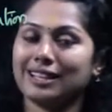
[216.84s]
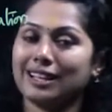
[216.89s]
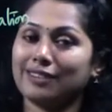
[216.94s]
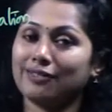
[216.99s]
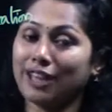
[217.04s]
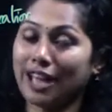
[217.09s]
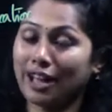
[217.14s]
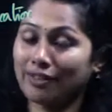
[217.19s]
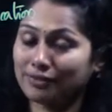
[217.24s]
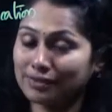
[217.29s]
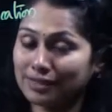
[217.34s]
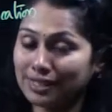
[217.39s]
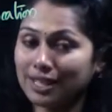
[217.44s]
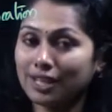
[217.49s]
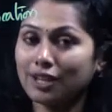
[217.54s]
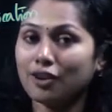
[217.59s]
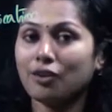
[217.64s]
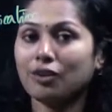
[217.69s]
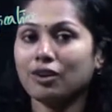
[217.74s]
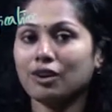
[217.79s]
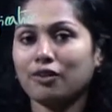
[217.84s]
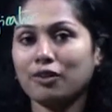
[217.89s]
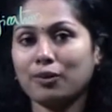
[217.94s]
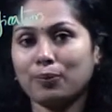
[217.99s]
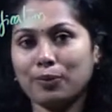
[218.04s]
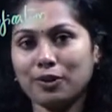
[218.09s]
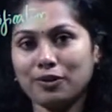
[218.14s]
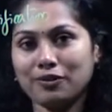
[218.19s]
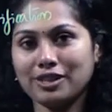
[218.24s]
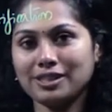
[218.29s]
that we have seen on our
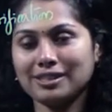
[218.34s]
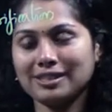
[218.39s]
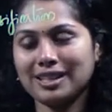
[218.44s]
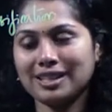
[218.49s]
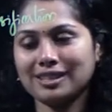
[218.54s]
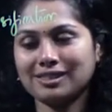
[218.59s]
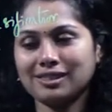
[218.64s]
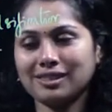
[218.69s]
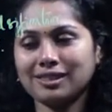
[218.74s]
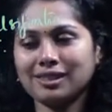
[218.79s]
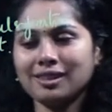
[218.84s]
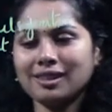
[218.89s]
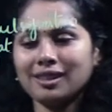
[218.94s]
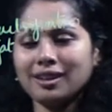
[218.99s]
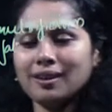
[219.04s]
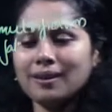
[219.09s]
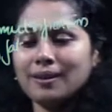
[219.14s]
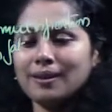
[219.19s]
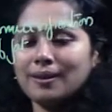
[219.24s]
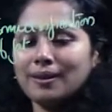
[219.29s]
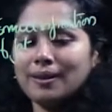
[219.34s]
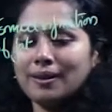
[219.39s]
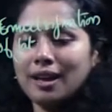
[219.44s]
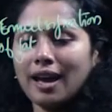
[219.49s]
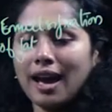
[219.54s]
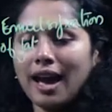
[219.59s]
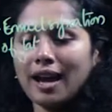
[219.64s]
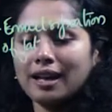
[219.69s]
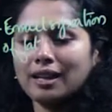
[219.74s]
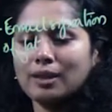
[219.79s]
previous section.
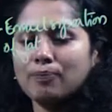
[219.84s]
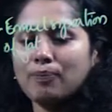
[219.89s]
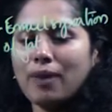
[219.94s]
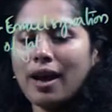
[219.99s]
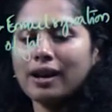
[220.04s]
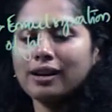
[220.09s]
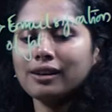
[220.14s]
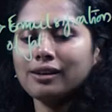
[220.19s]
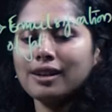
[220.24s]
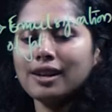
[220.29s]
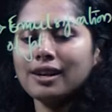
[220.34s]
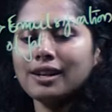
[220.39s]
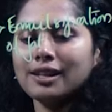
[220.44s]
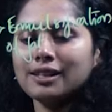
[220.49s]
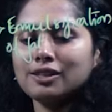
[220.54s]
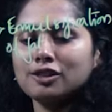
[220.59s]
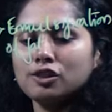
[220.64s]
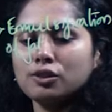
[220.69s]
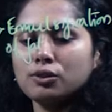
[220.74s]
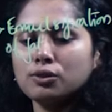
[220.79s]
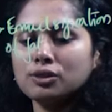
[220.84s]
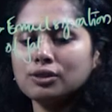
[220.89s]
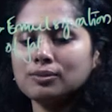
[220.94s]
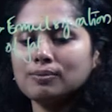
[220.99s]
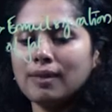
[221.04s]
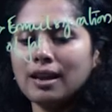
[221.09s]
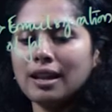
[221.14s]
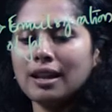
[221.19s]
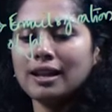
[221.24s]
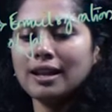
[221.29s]
And the pancreatic juice
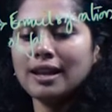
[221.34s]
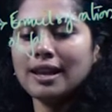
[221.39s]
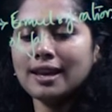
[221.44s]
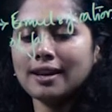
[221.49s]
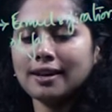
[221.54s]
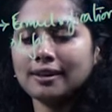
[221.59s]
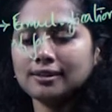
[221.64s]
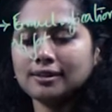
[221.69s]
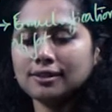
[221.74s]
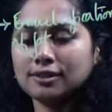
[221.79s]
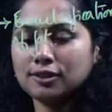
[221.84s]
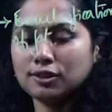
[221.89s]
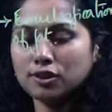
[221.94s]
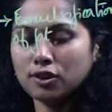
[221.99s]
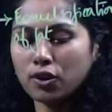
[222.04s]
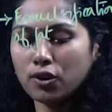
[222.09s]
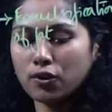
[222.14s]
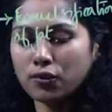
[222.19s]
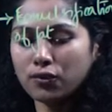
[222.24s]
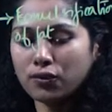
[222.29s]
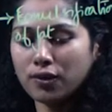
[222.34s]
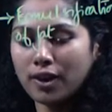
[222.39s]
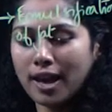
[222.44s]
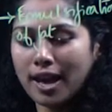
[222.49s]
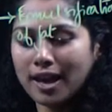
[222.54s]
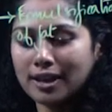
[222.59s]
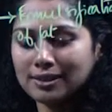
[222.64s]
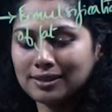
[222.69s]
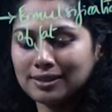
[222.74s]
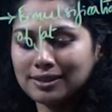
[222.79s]
mainly consists of
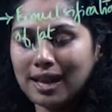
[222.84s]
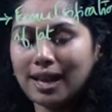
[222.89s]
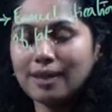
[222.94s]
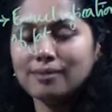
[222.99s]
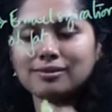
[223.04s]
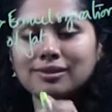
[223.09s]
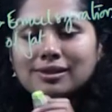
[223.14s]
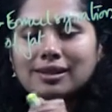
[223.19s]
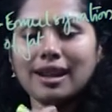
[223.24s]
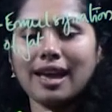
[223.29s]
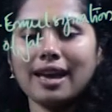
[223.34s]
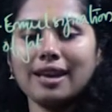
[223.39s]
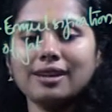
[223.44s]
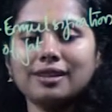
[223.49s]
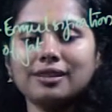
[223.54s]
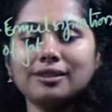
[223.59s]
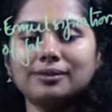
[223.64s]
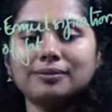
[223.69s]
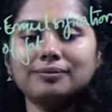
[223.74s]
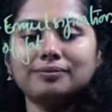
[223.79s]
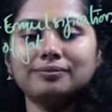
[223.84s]
enzymes like